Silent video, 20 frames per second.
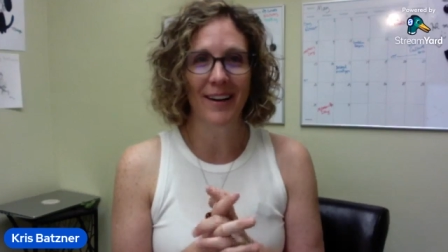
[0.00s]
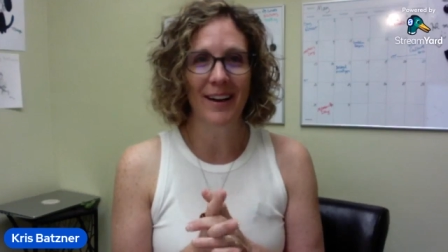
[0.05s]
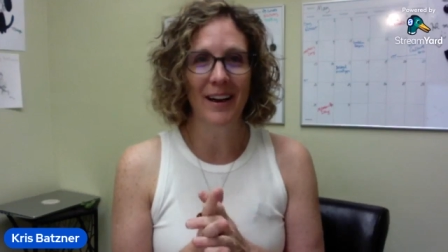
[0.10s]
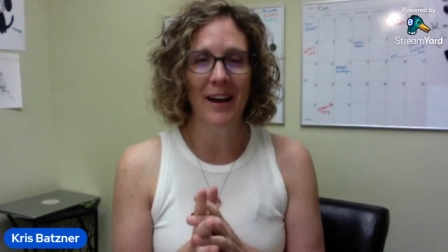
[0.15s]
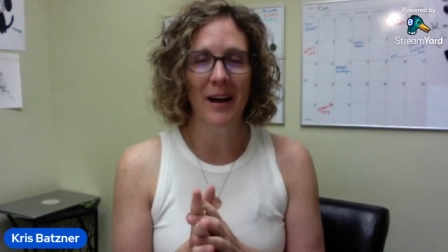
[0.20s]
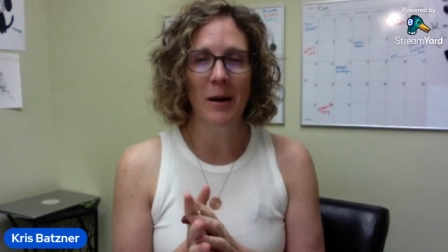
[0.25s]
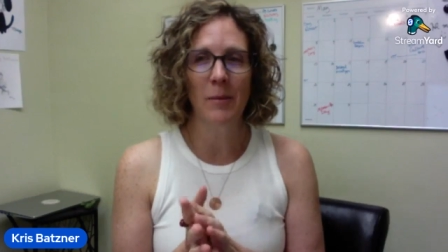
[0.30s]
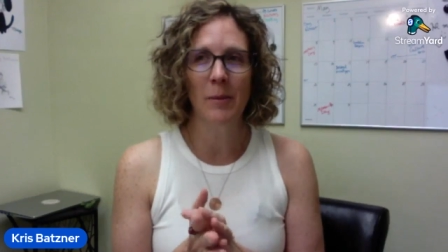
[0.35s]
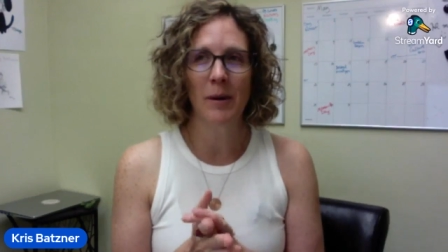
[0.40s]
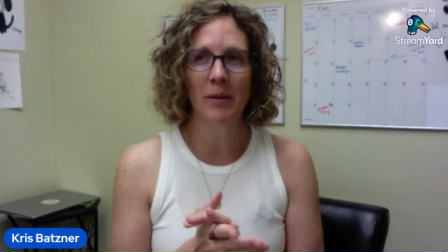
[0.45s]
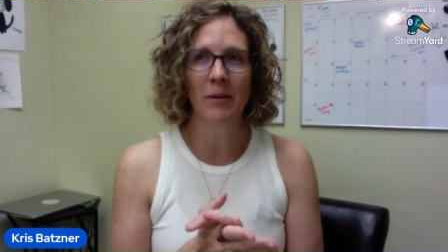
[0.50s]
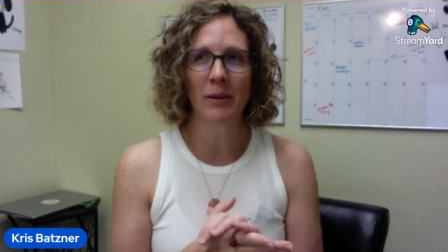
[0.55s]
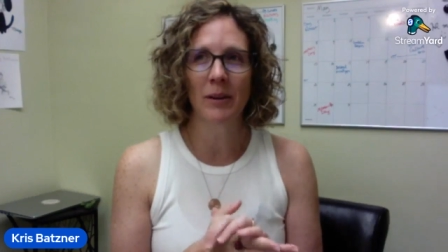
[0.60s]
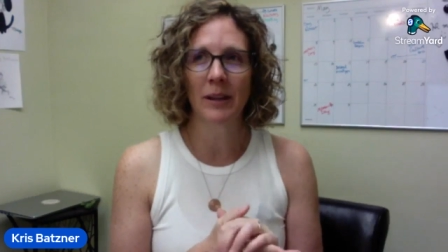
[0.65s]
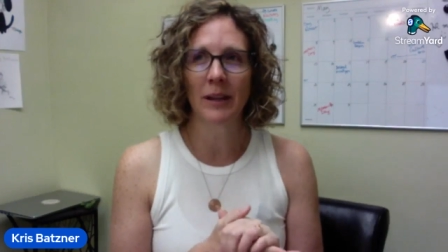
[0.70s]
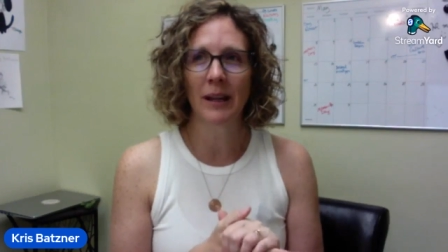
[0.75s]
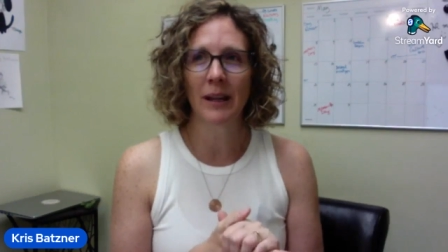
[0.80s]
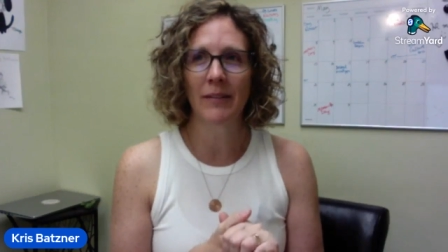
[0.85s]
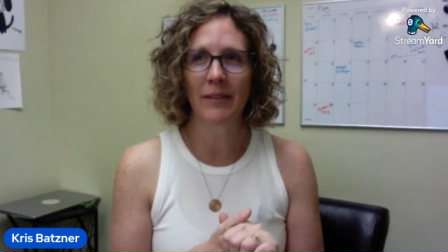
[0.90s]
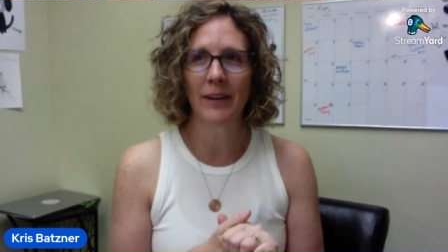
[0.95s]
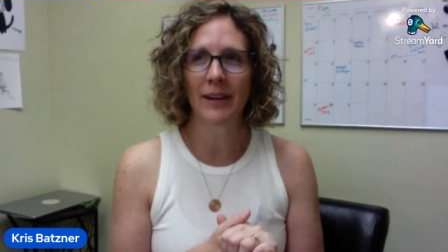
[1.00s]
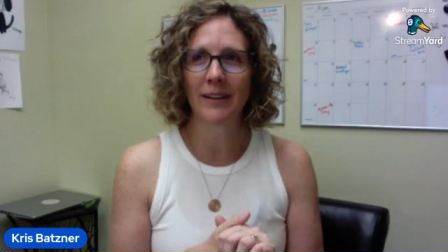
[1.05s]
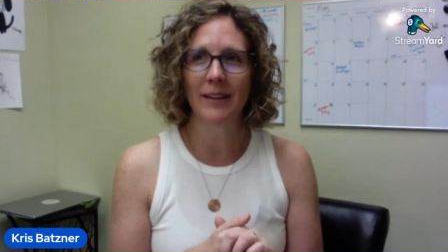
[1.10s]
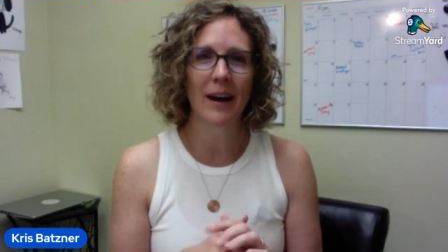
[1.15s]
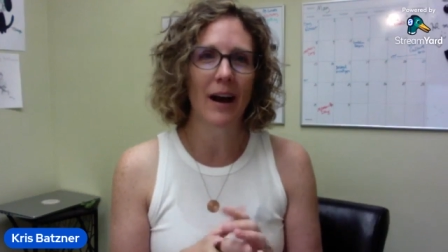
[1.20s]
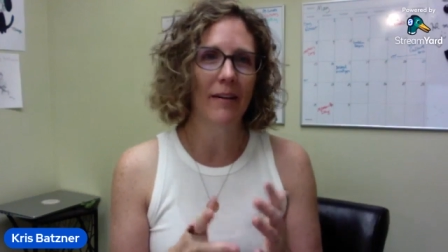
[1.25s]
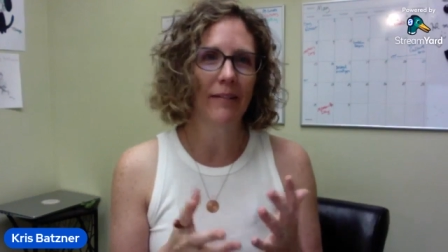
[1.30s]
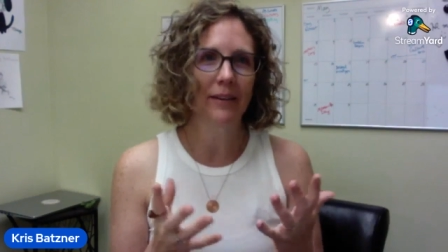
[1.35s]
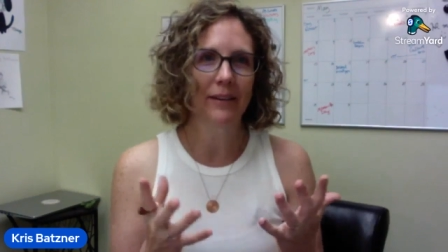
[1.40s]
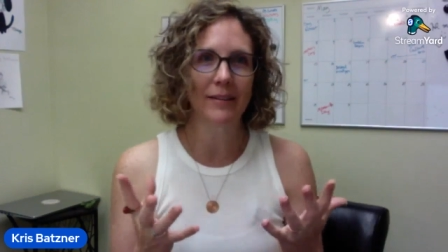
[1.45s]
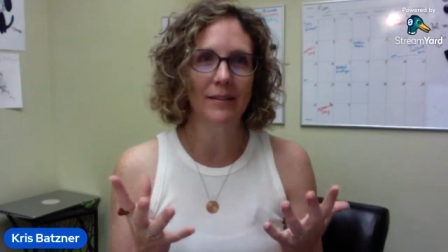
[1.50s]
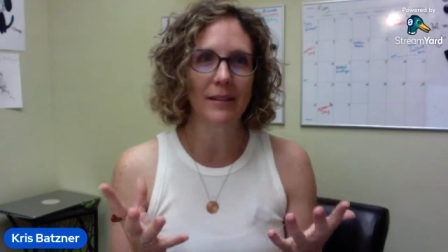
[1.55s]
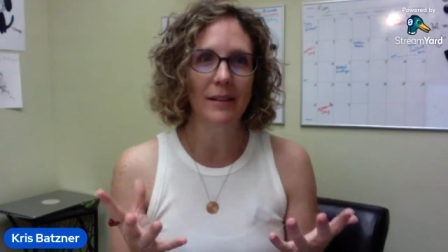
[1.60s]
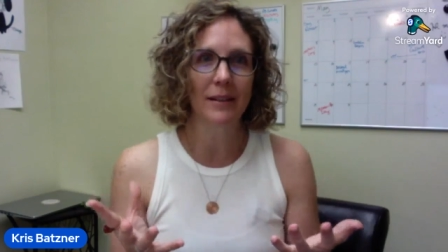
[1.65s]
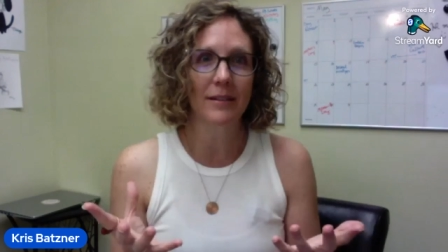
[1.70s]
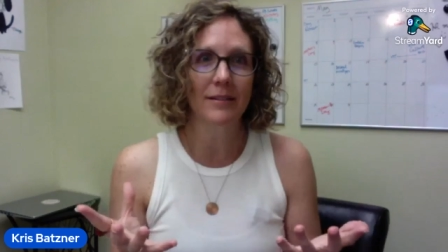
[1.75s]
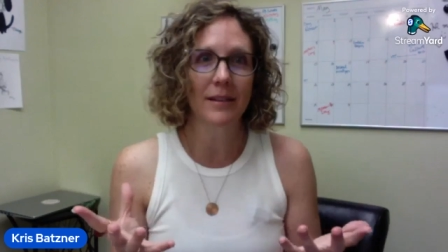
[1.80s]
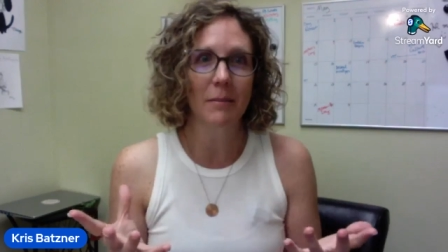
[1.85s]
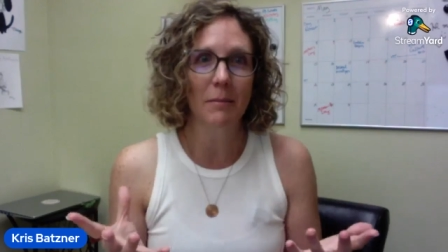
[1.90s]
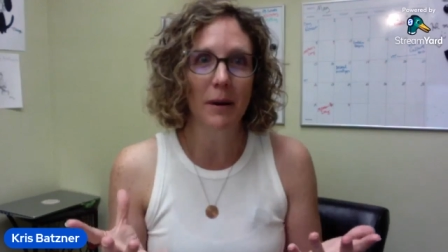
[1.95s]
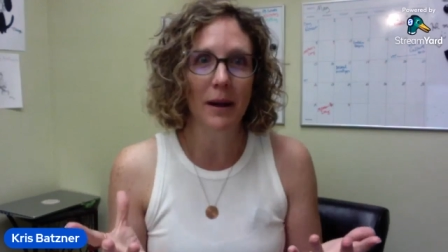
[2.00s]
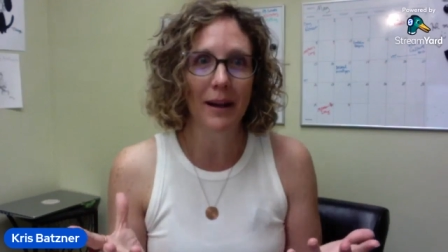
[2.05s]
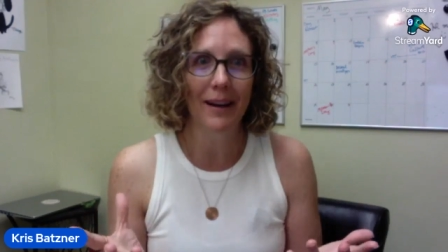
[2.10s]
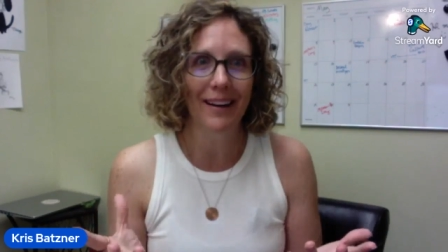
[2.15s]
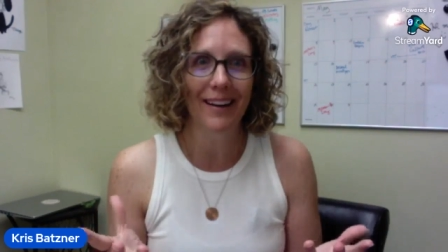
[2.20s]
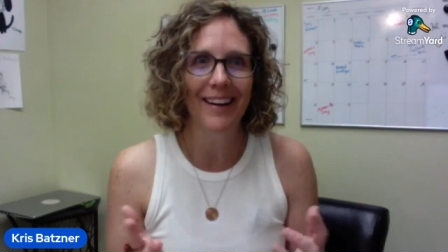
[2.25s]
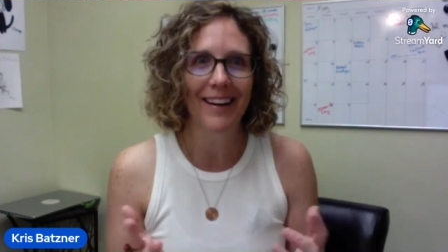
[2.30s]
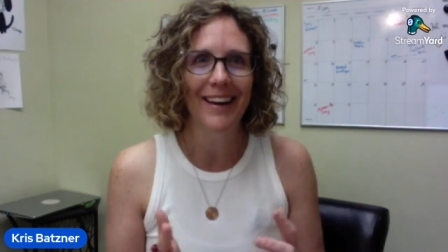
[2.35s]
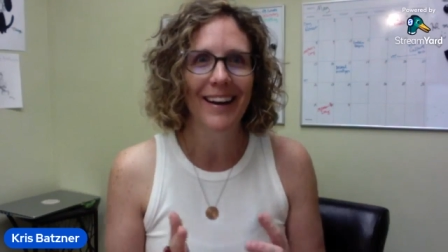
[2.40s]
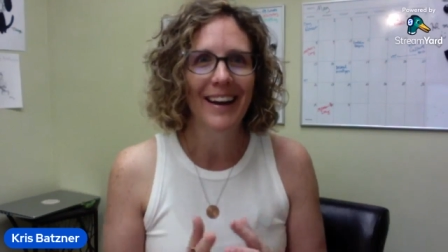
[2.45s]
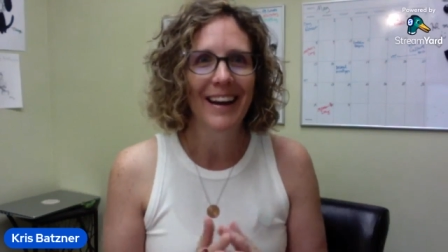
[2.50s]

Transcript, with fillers: Um, I really love it, obviously, because I made it.